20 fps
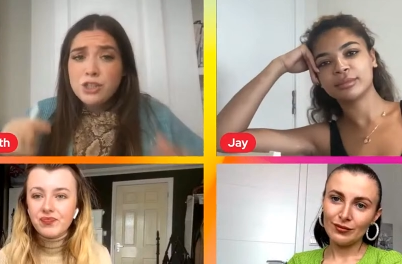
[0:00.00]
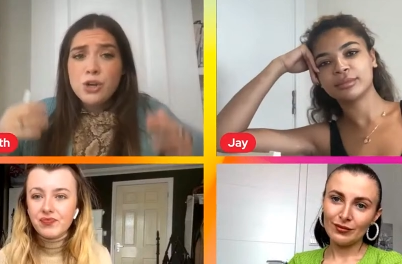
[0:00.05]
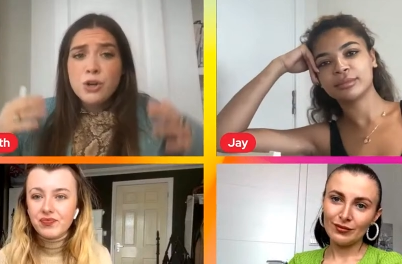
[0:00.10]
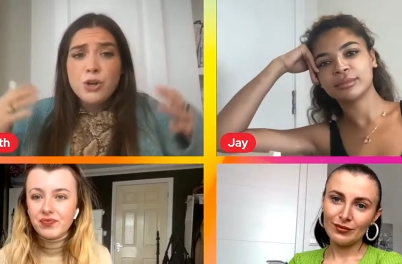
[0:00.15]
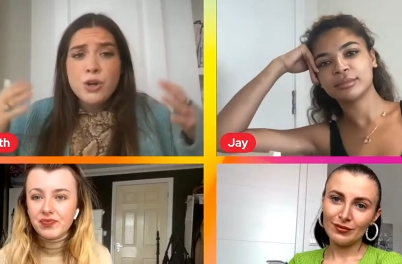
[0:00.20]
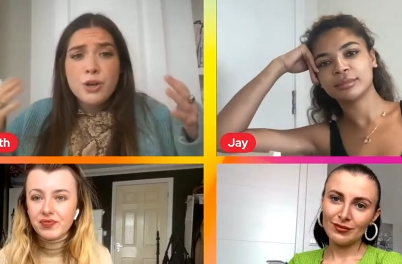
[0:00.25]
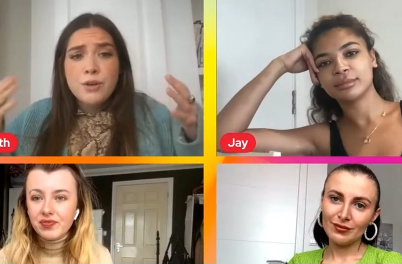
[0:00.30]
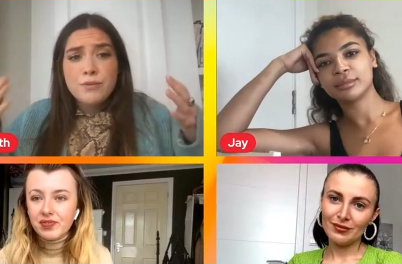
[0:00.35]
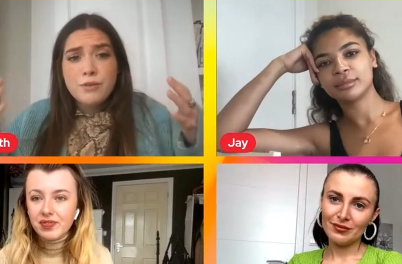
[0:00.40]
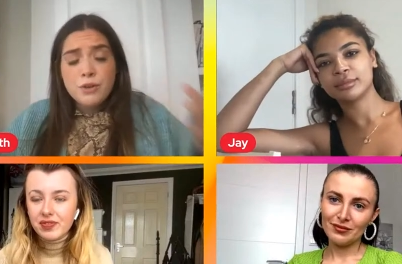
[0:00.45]
Speaker 1: don't
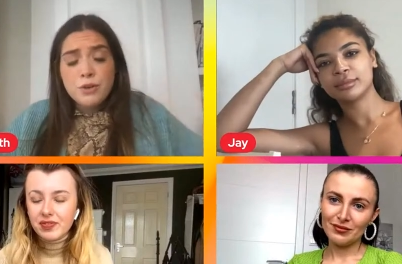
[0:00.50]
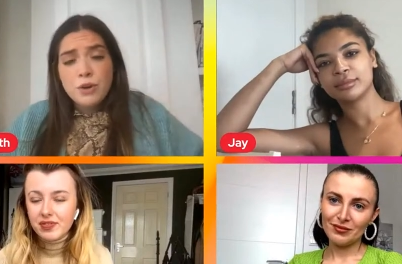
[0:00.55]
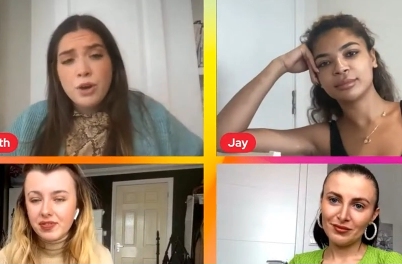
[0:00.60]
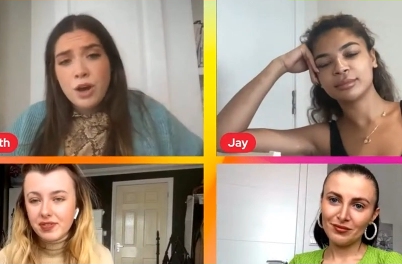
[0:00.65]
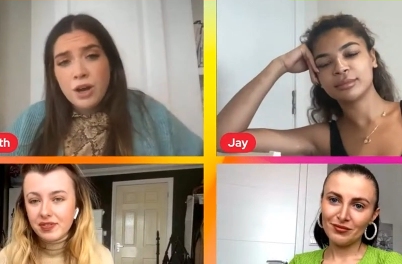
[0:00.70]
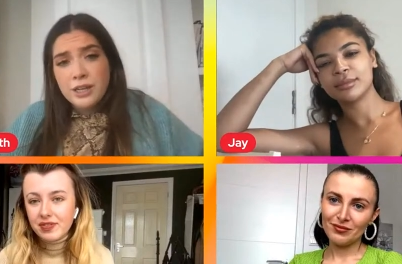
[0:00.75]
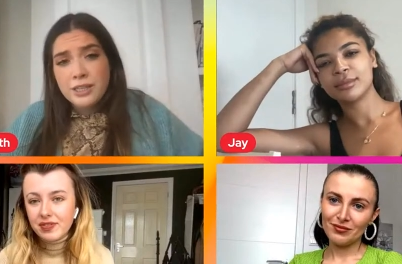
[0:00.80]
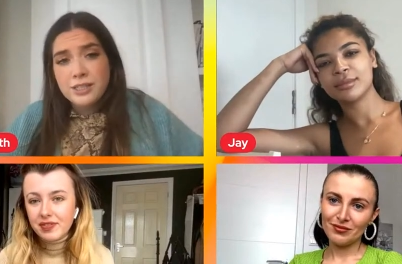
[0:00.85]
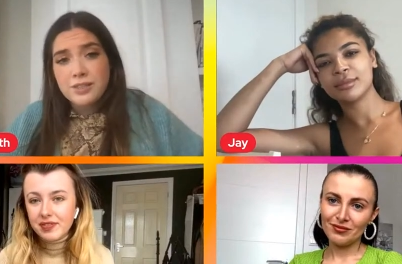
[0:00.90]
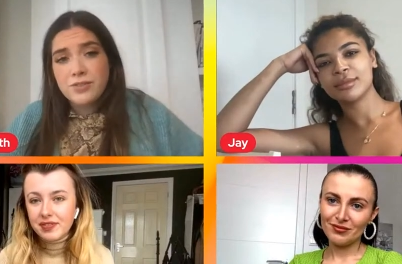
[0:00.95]
know if you
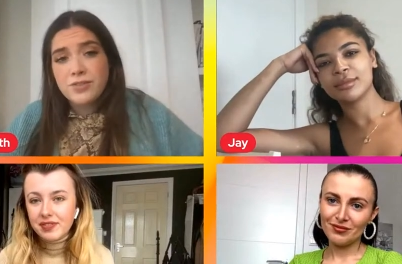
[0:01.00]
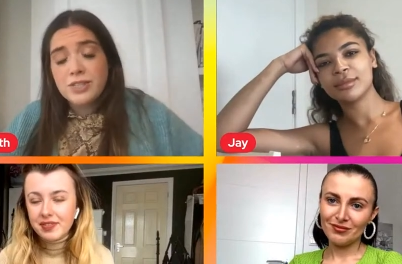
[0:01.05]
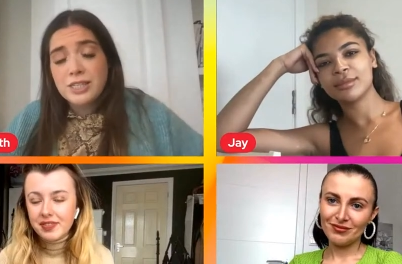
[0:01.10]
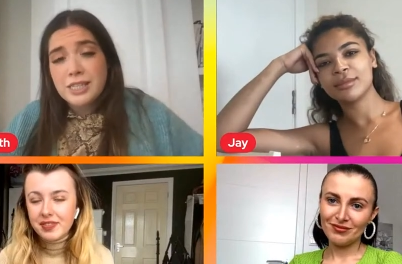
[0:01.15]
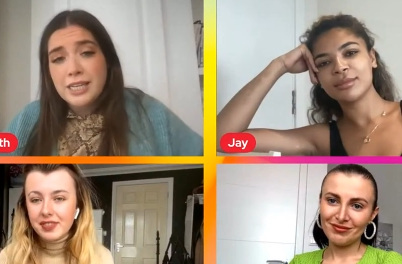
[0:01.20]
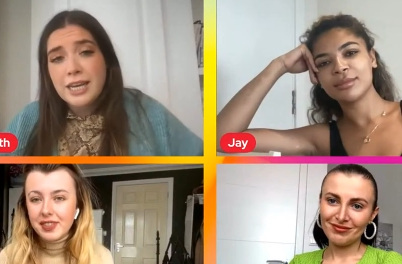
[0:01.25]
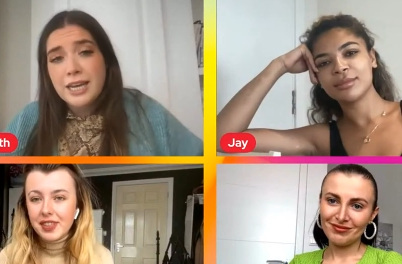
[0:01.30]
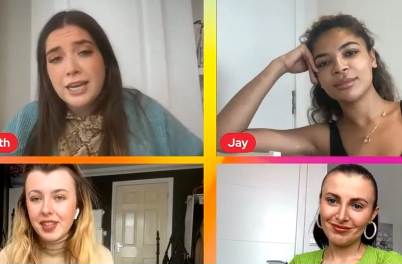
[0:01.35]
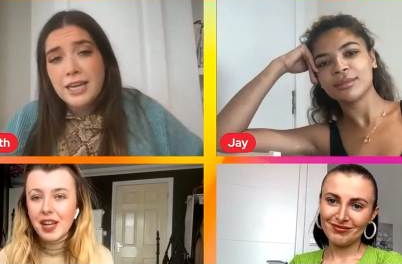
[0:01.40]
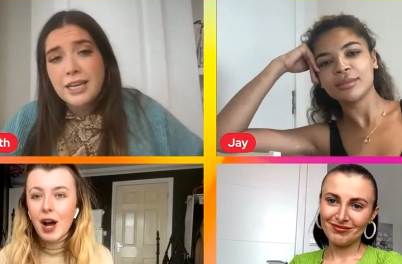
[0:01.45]
guys have
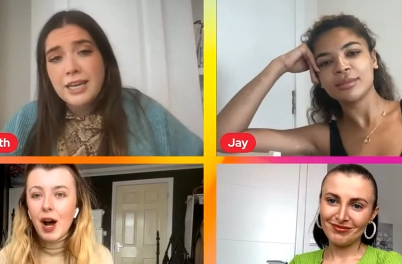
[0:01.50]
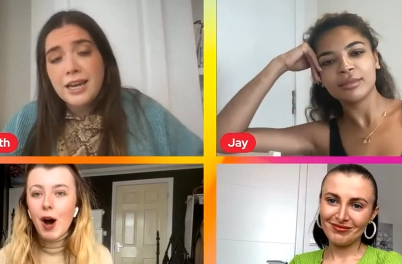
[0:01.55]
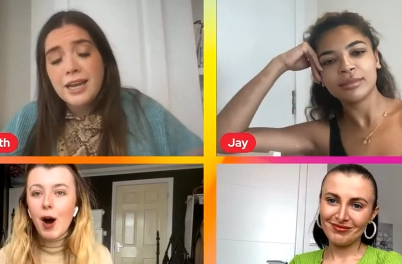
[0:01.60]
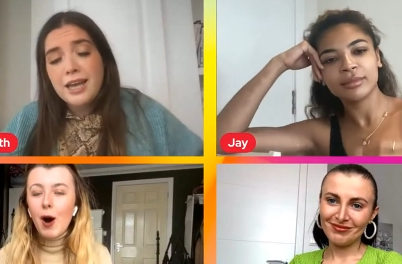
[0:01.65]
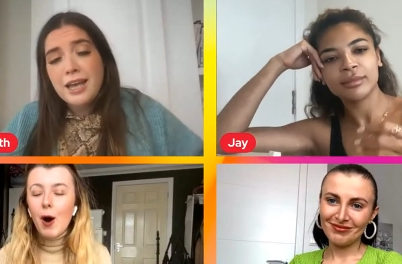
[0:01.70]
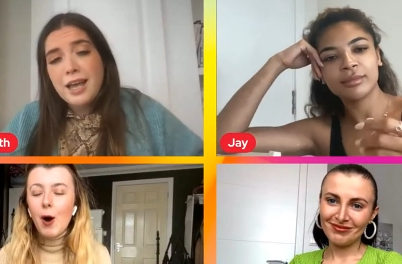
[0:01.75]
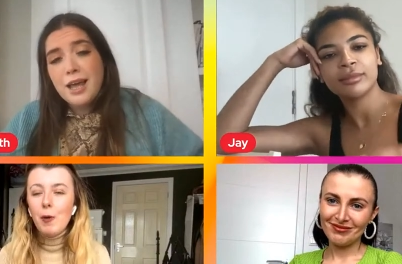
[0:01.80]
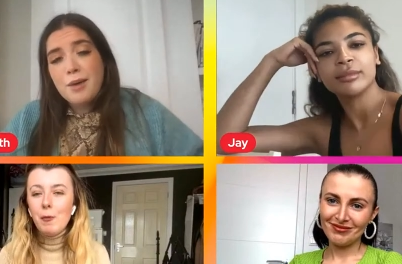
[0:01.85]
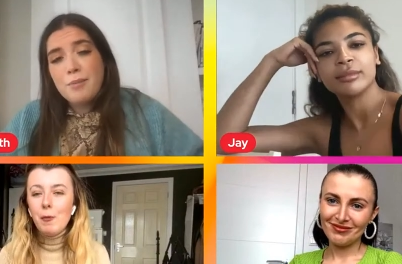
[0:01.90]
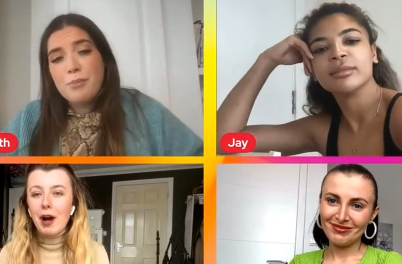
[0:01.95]
seen
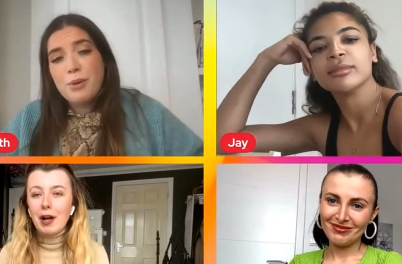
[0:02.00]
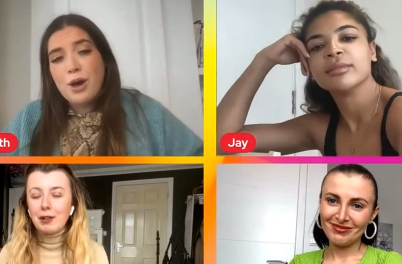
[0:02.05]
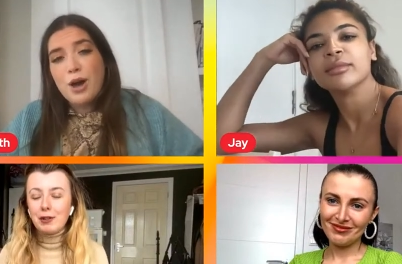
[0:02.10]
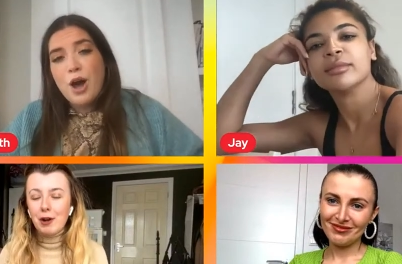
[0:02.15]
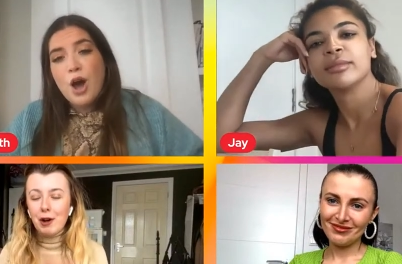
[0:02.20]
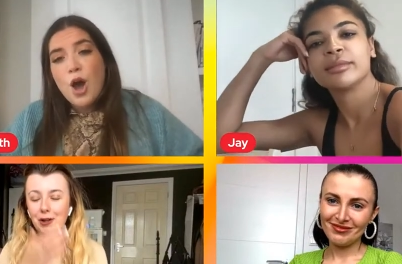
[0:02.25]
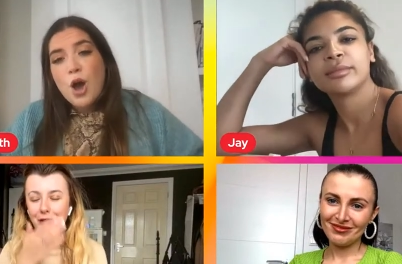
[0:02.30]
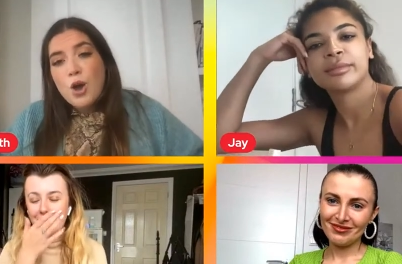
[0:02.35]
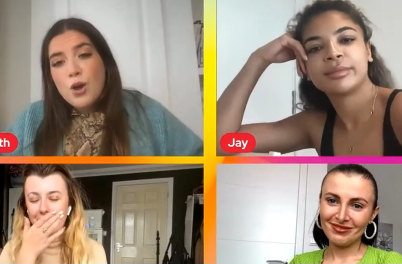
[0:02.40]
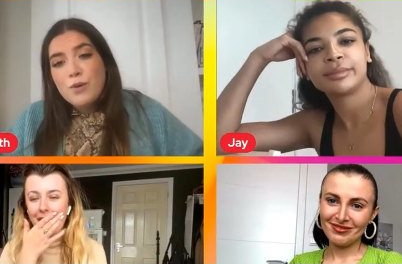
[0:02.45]
but
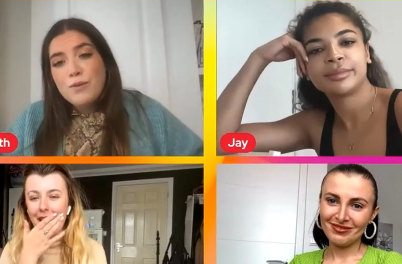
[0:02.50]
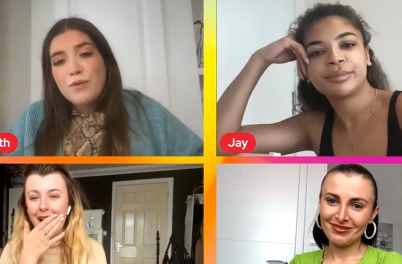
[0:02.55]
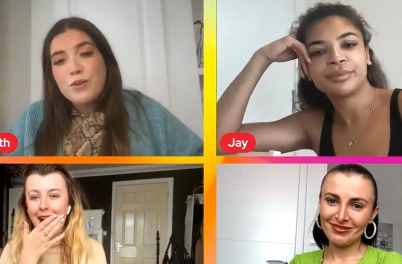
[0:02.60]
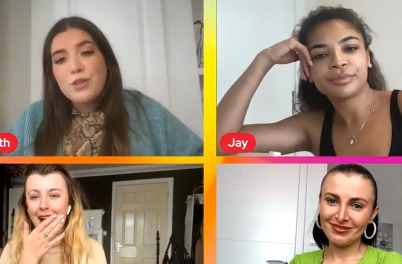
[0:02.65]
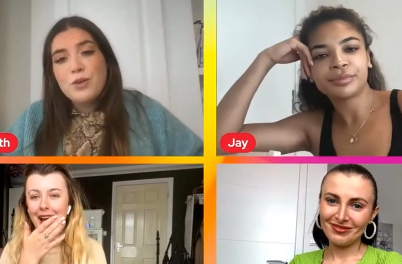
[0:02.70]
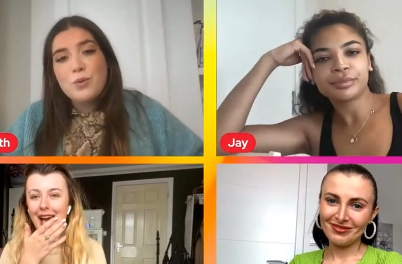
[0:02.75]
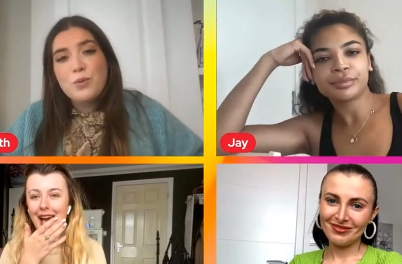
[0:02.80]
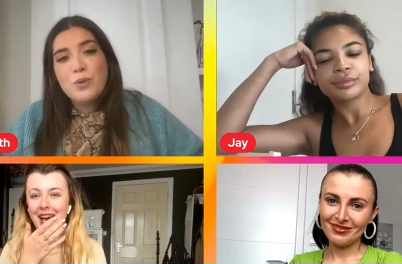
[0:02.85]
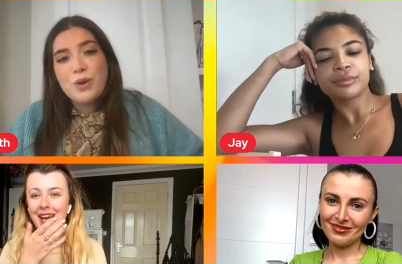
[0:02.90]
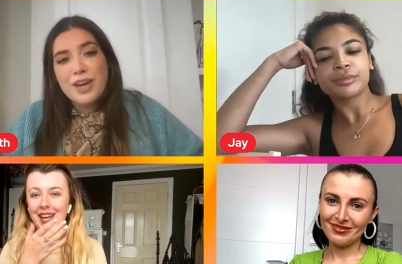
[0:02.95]
oh, over,
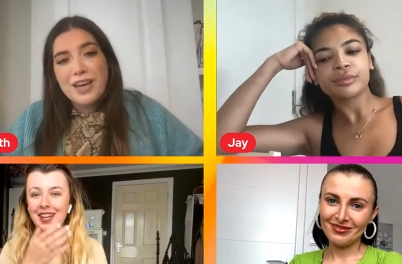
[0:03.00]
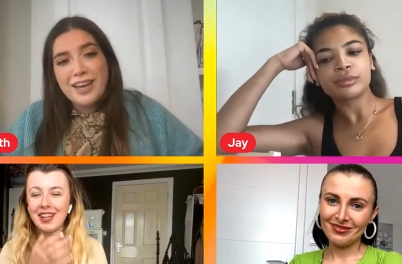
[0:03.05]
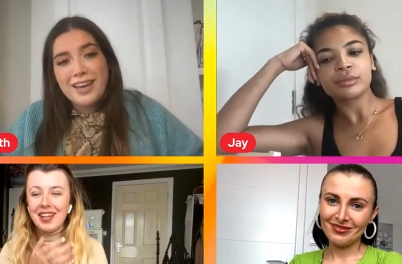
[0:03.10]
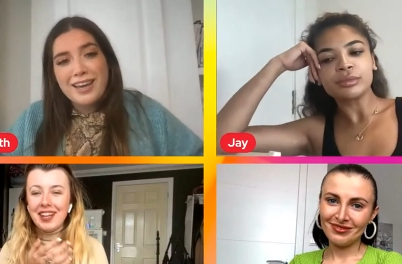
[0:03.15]
yeah